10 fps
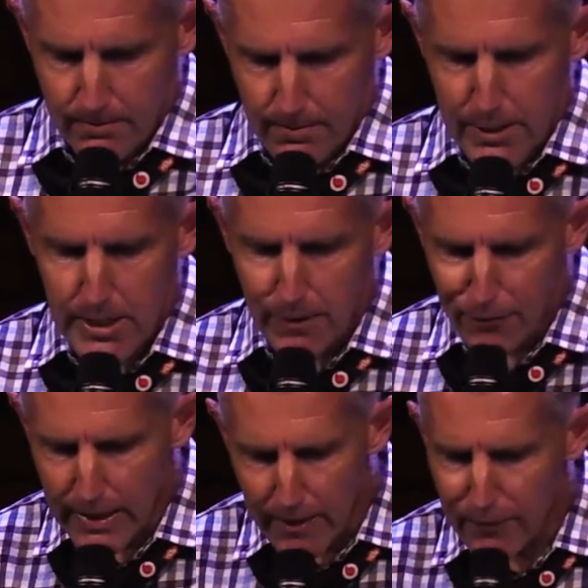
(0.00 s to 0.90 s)
You see, if
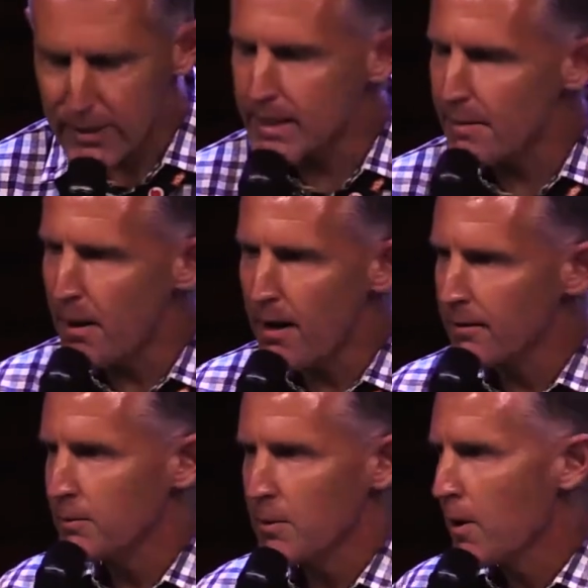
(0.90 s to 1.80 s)
we never step
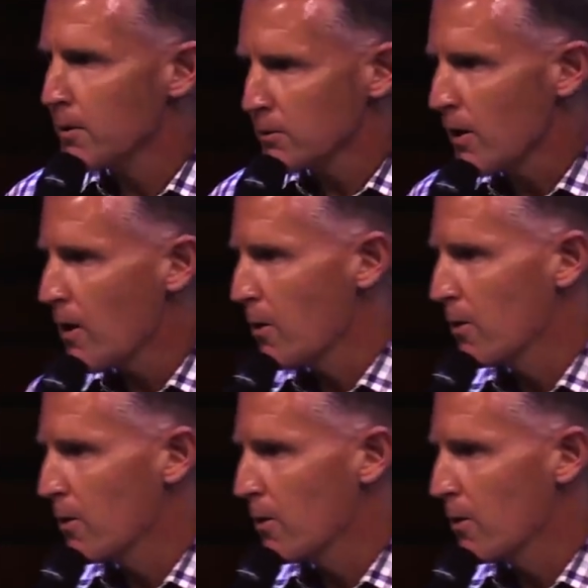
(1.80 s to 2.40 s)
out, we won't grow.